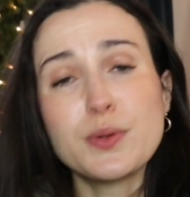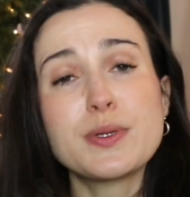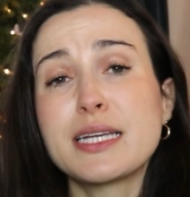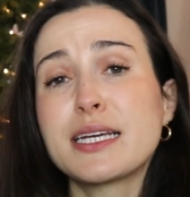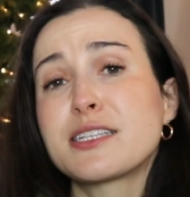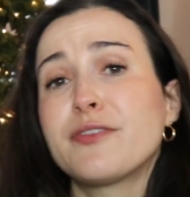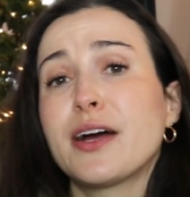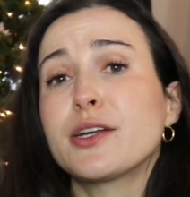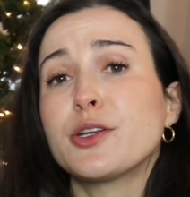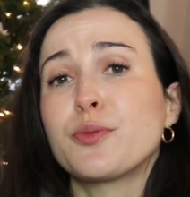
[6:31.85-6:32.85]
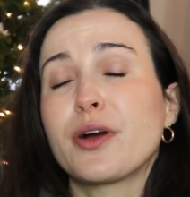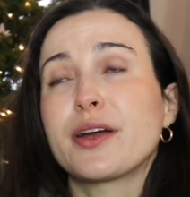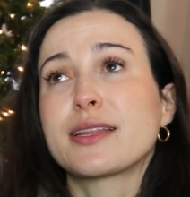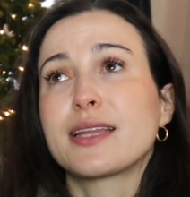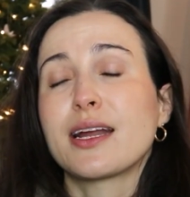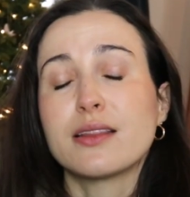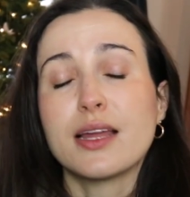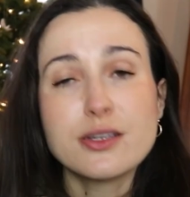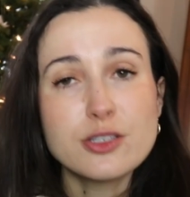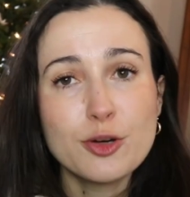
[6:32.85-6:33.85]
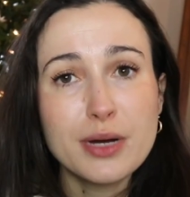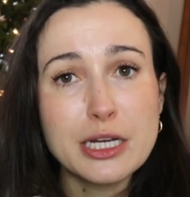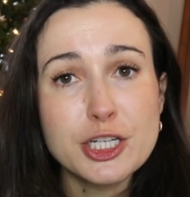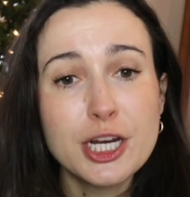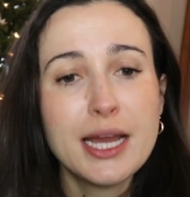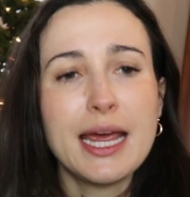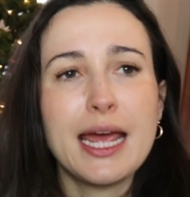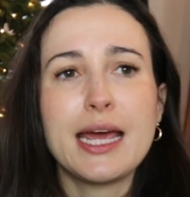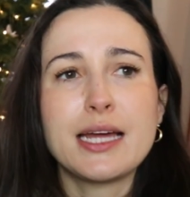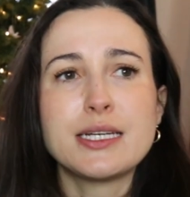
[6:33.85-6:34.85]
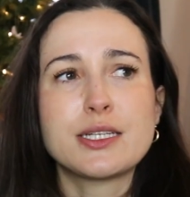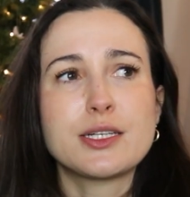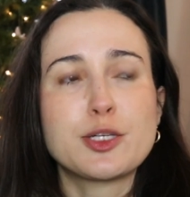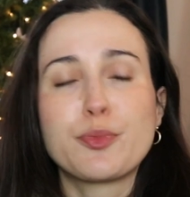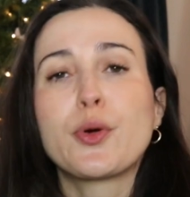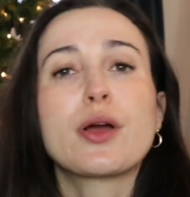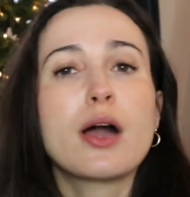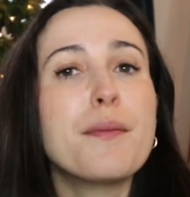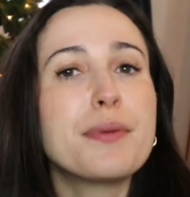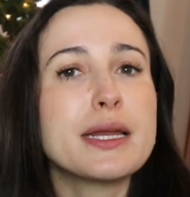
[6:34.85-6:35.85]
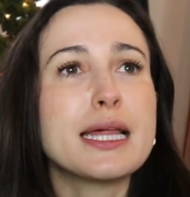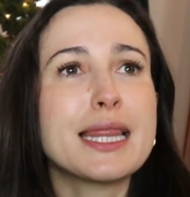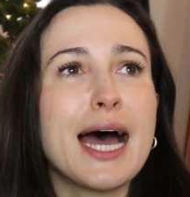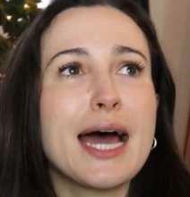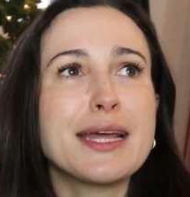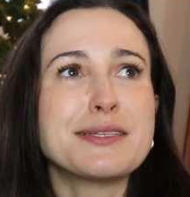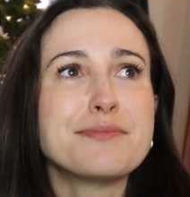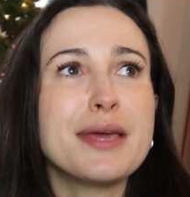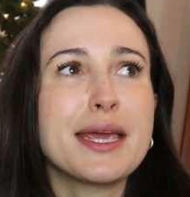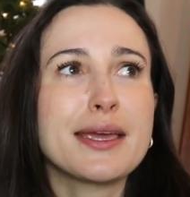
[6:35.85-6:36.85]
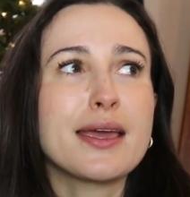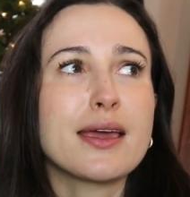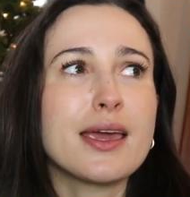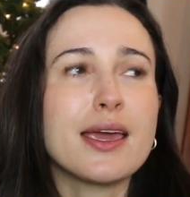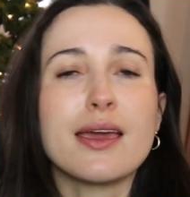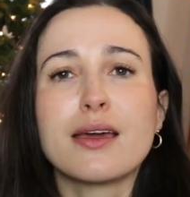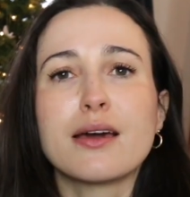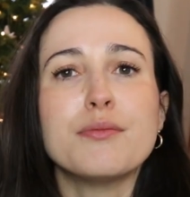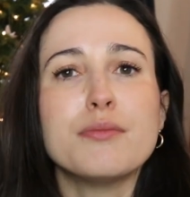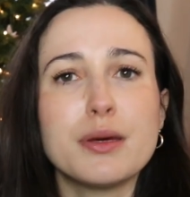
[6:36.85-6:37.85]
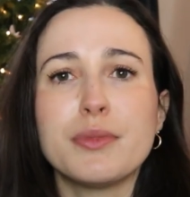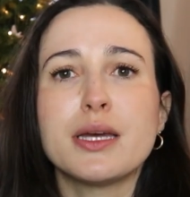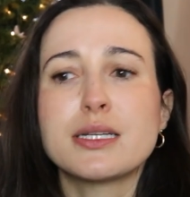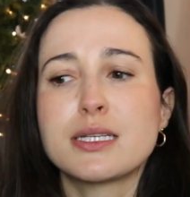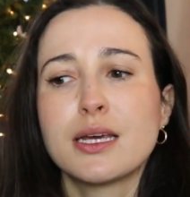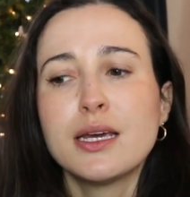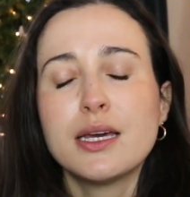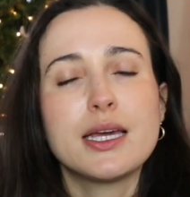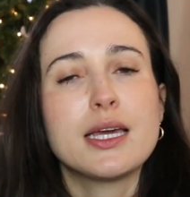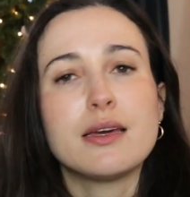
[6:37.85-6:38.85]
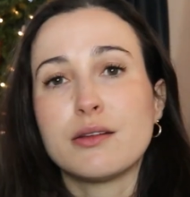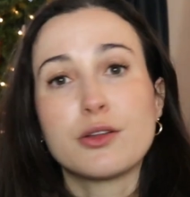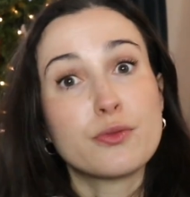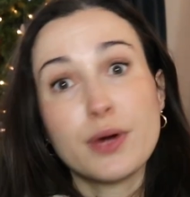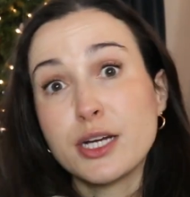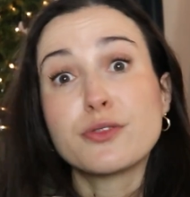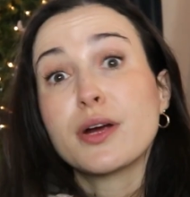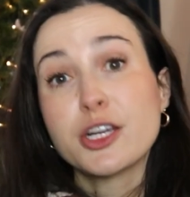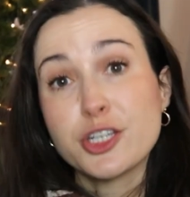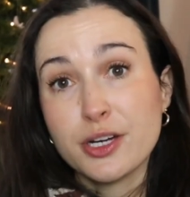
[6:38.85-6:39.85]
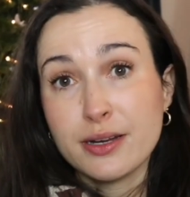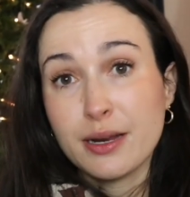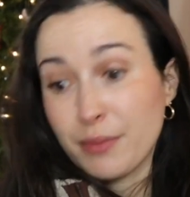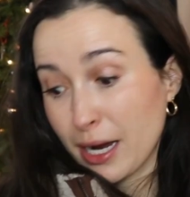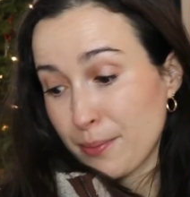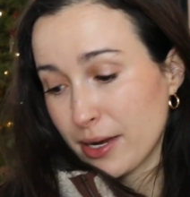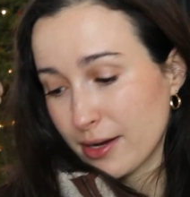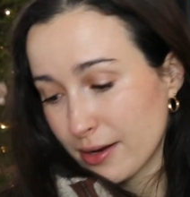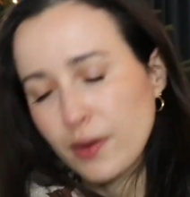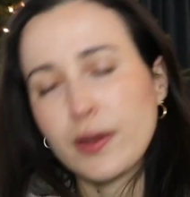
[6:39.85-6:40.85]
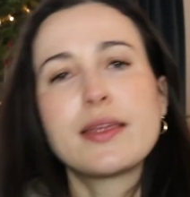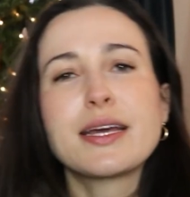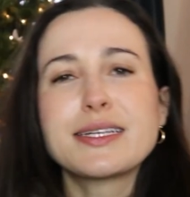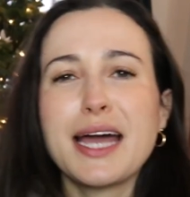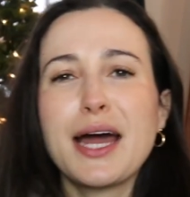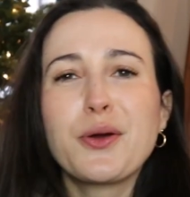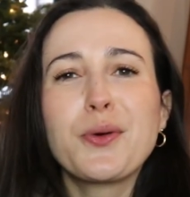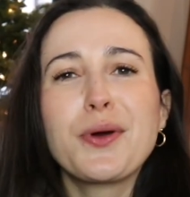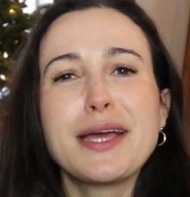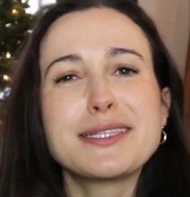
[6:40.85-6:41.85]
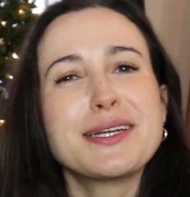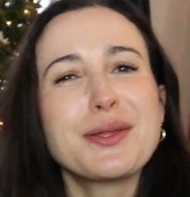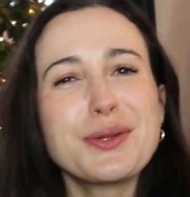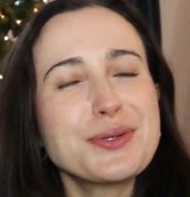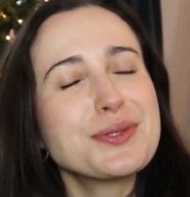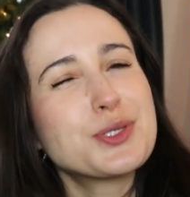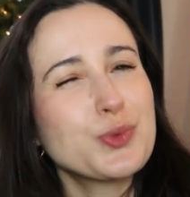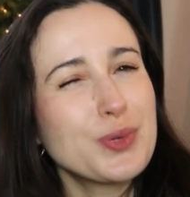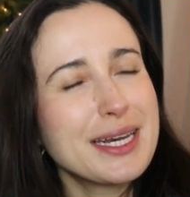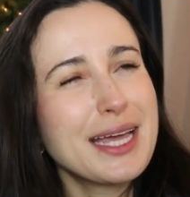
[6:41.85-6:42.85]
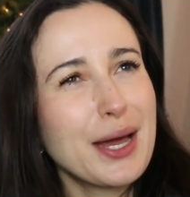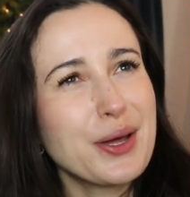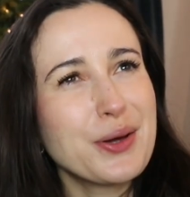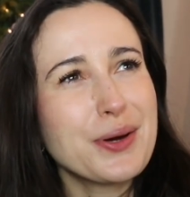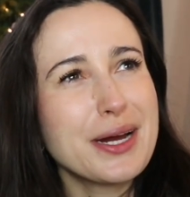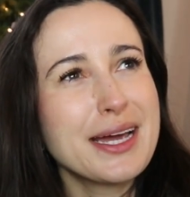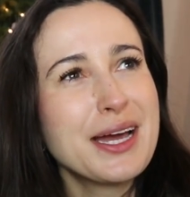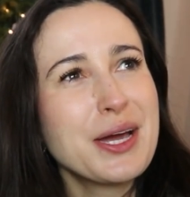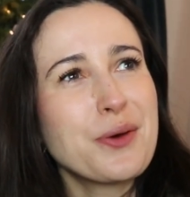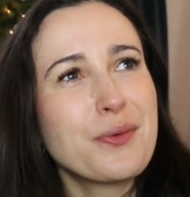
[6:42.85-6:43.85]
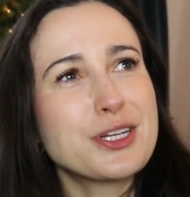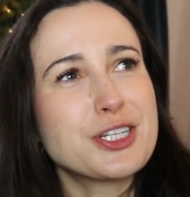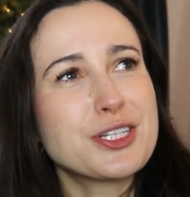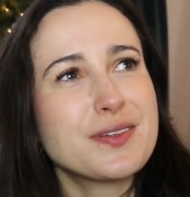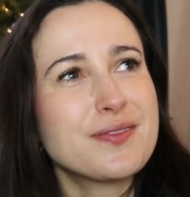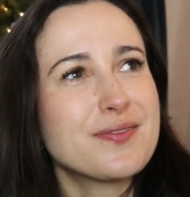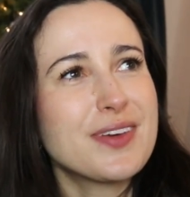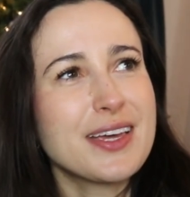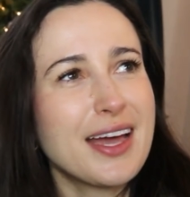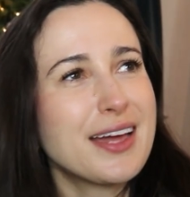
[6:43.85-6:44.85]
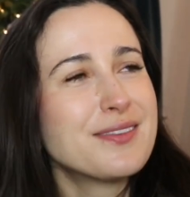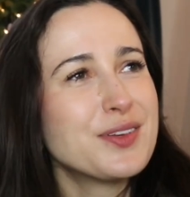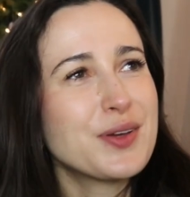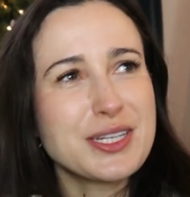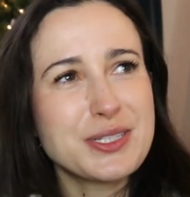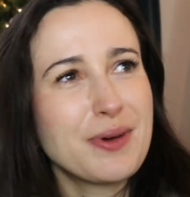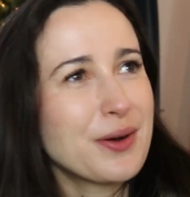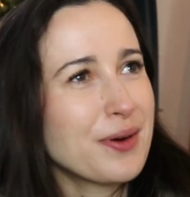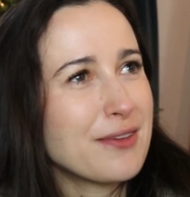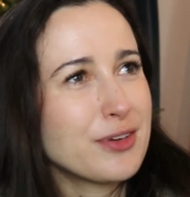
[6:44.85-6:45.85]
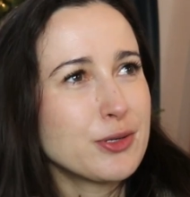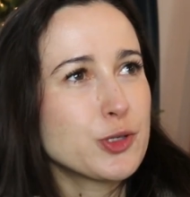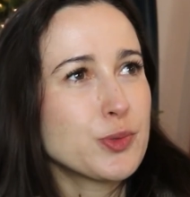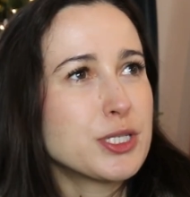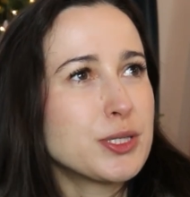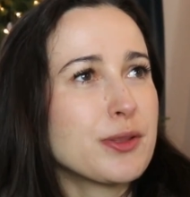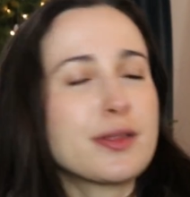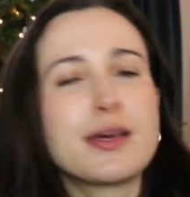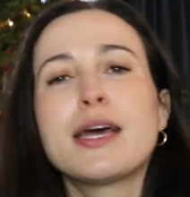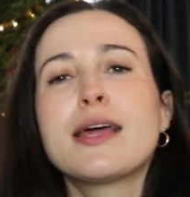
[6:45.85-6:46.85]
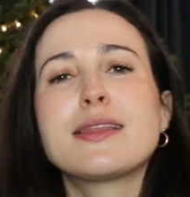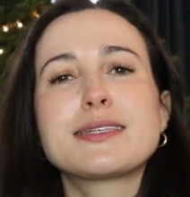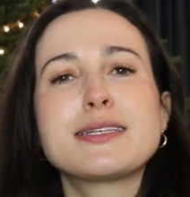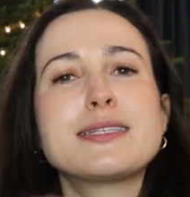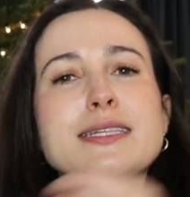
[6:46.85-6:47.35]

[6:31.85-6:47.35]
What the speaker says: it was nice to find a new product that I like so much and support a company that is making a commitment in the right direction, in my opinion. Okay, the next category is another sweet category, which again, you guys know I don't have a huge sweet tooth. This is